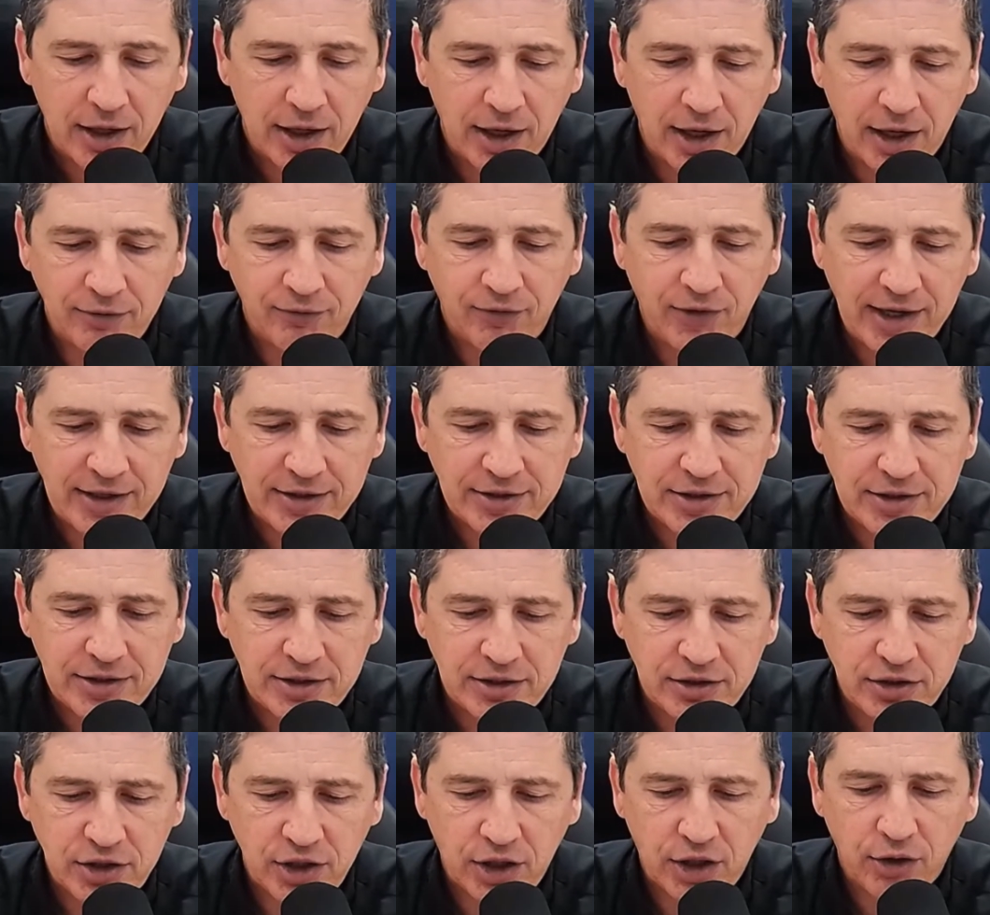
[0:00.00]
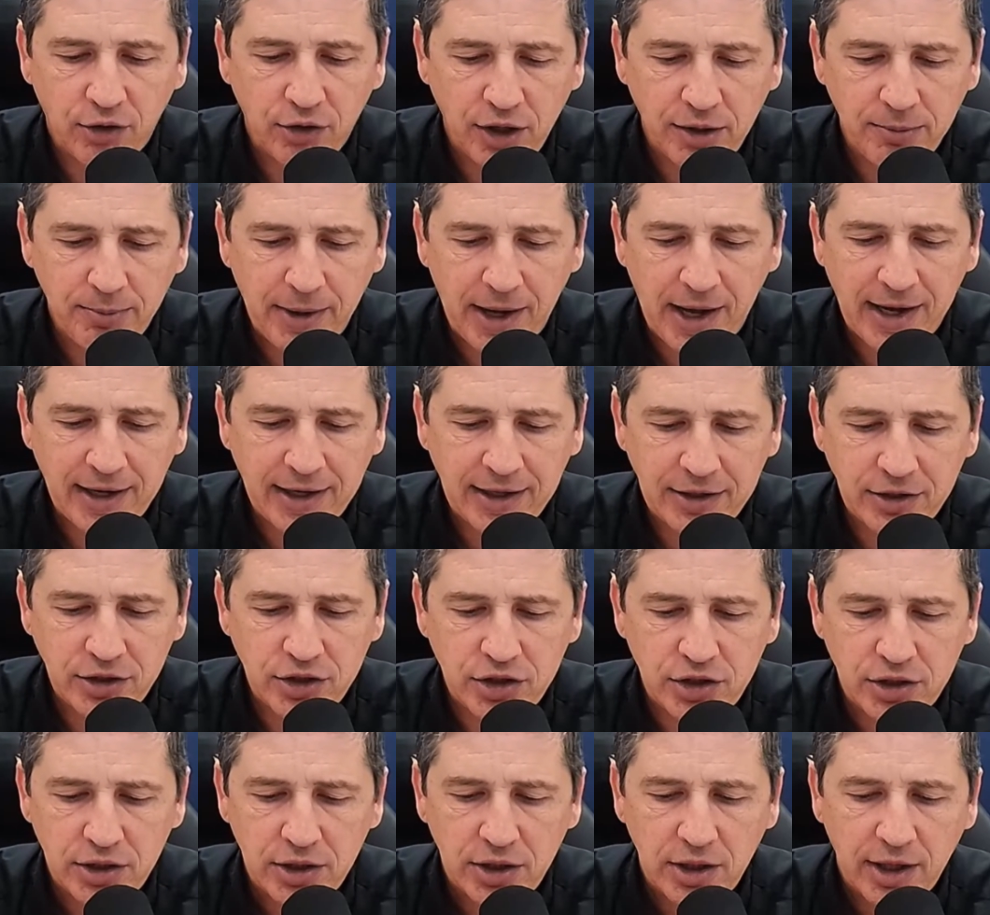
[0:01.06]
Advanced security
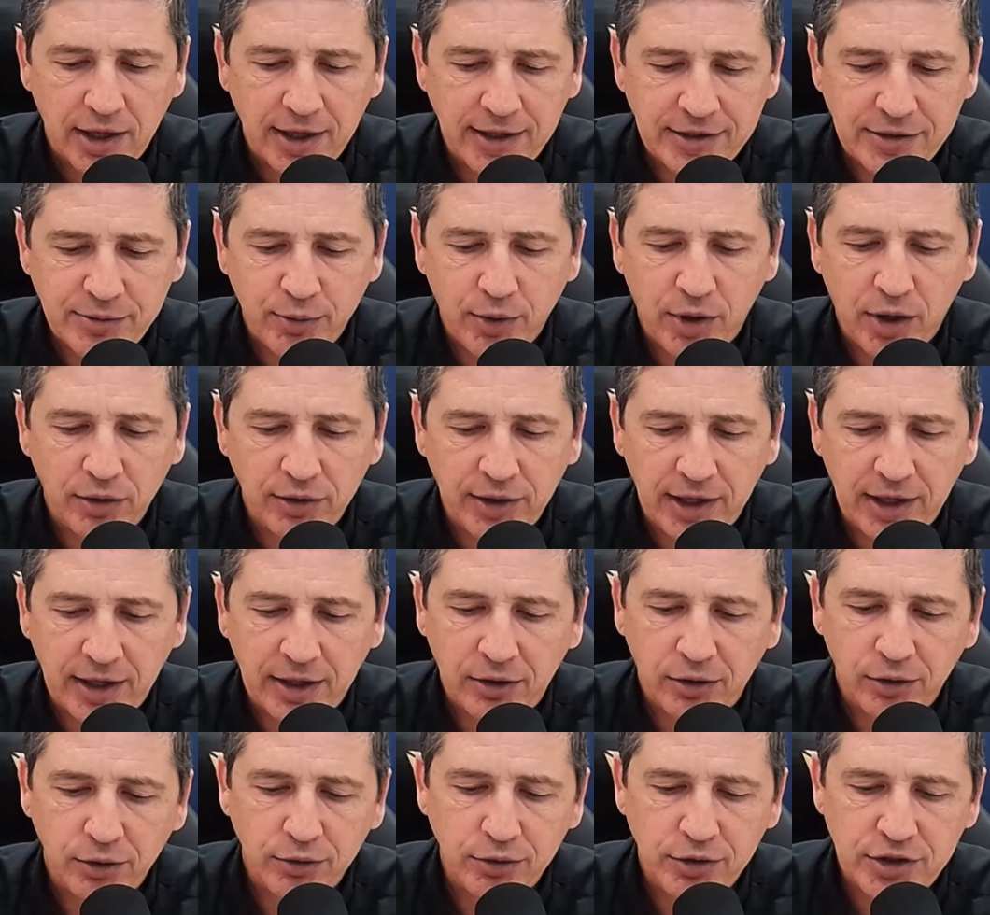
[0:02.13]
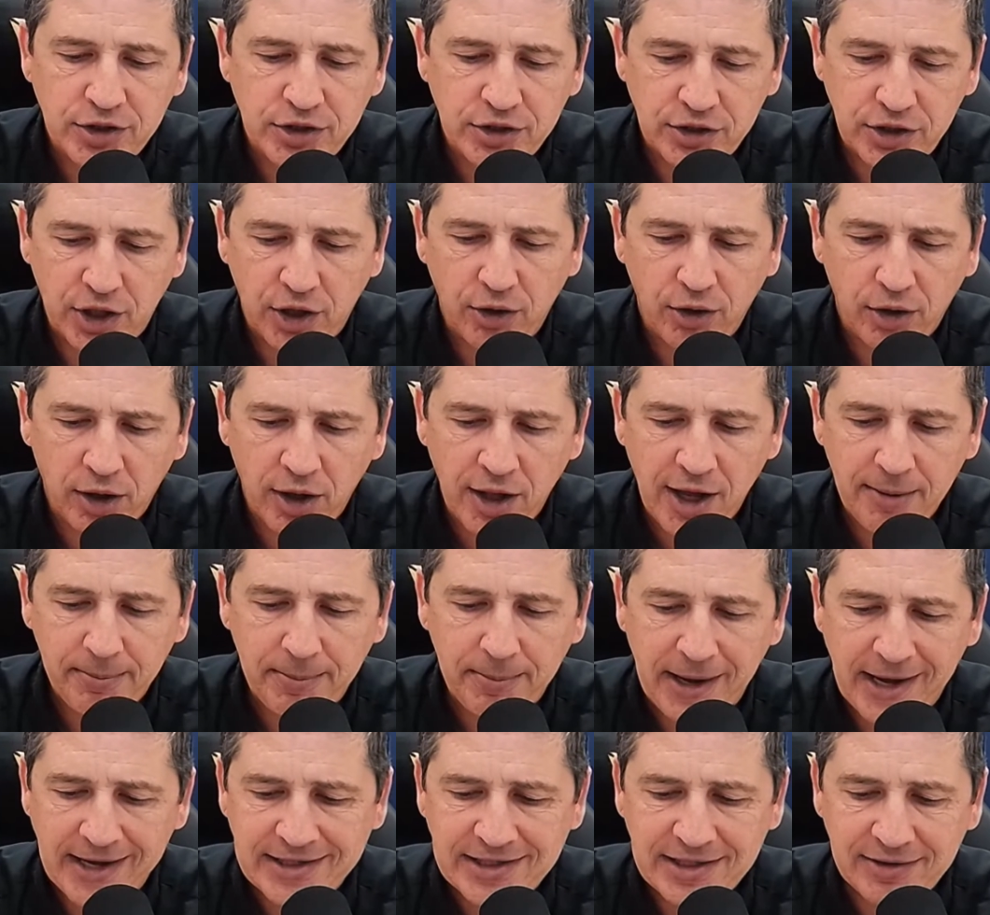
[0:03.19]
package as well that includes security lock,
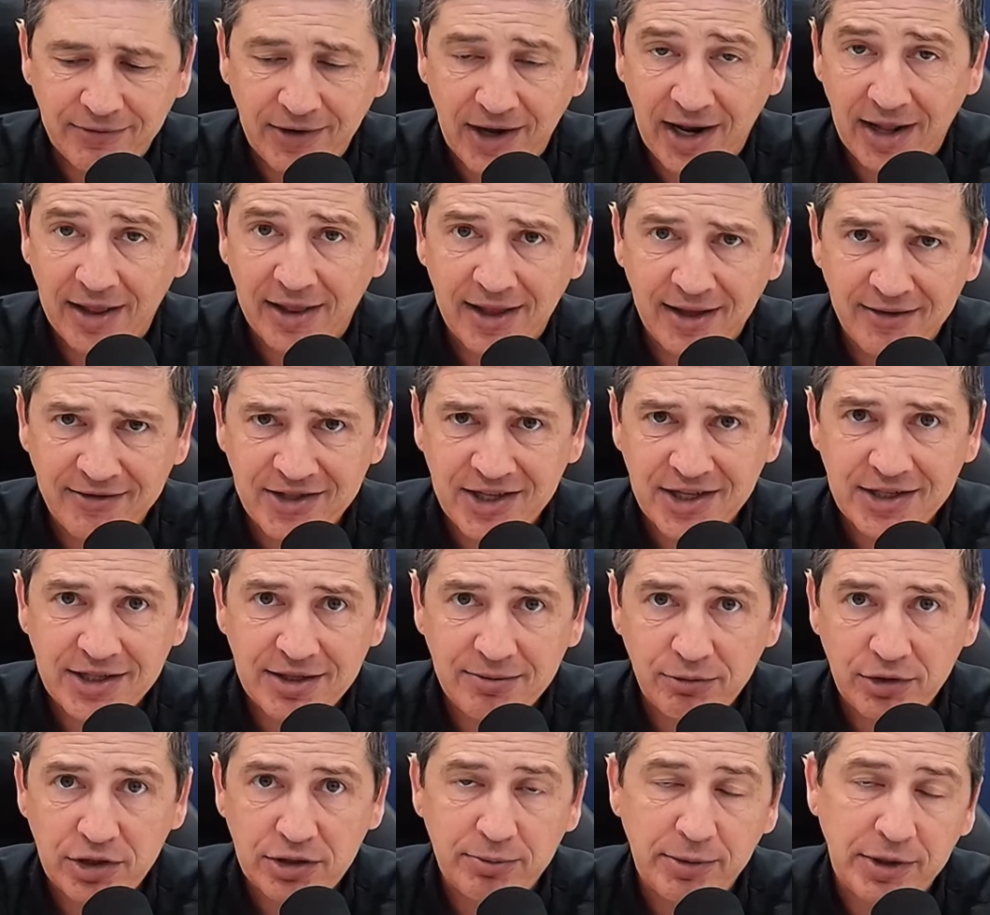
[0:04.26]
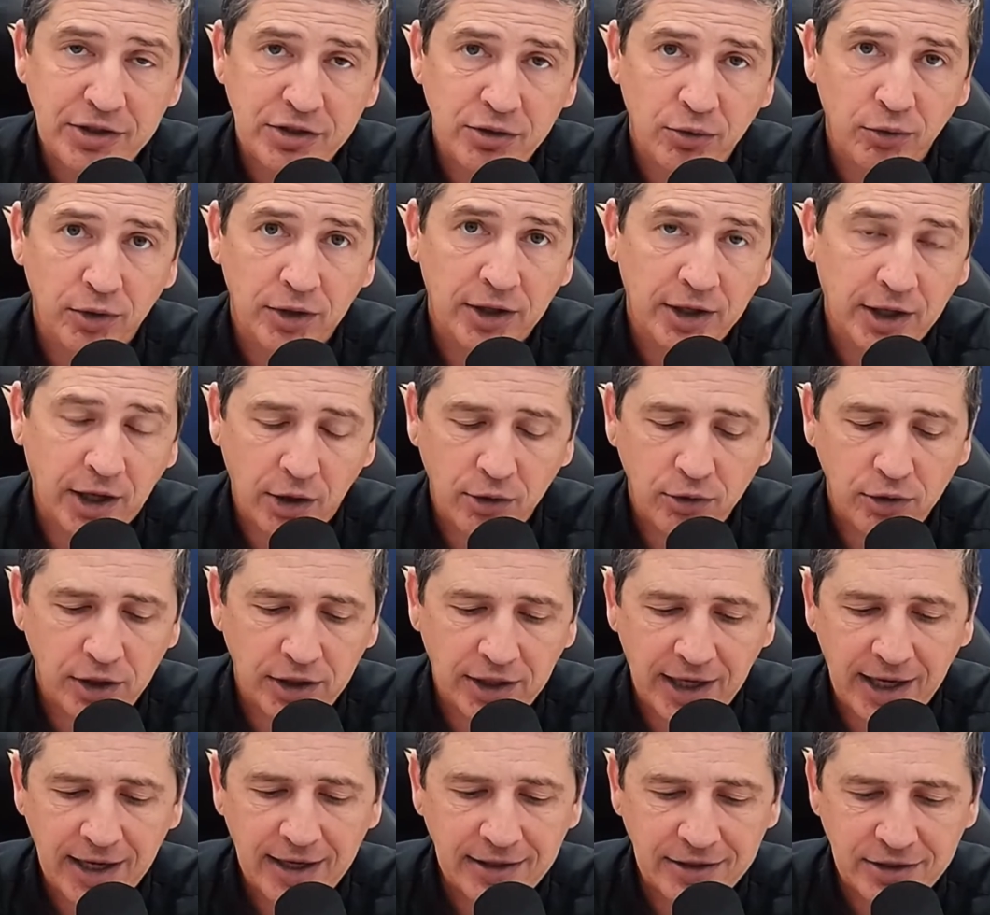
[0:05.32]
passive, and a theft system, which means only the coded
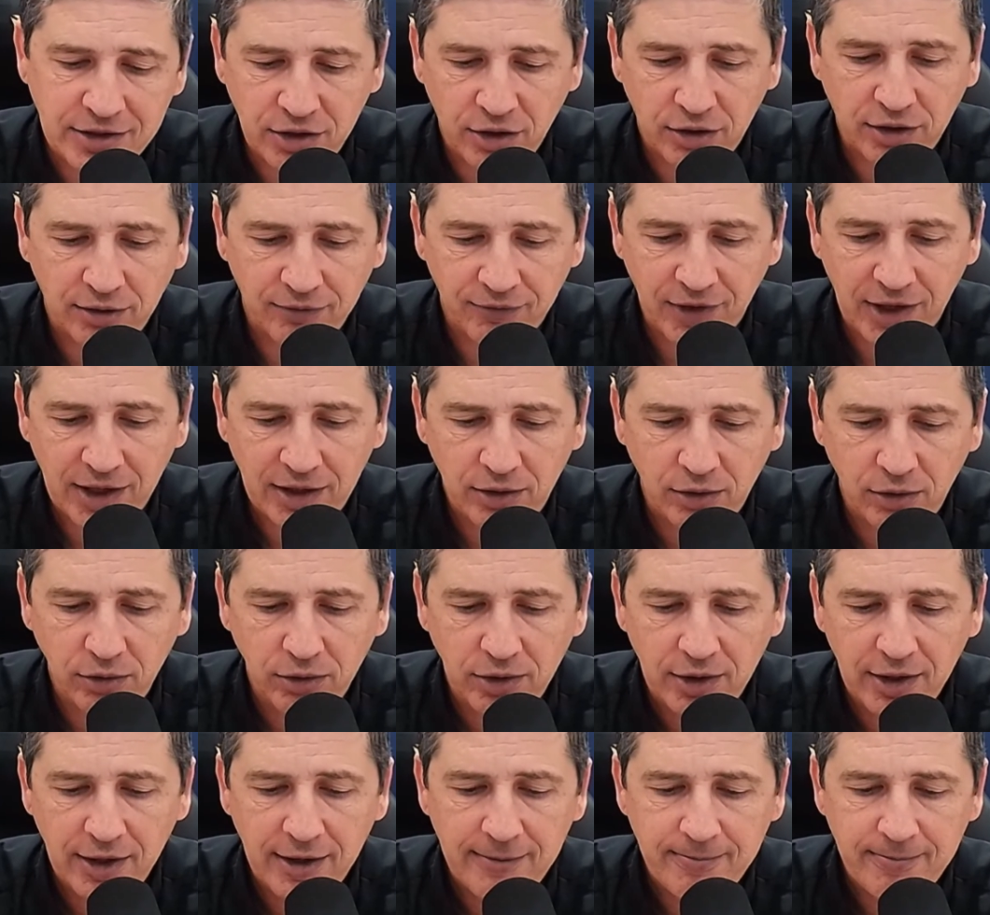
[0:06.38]
key can start the vehicle.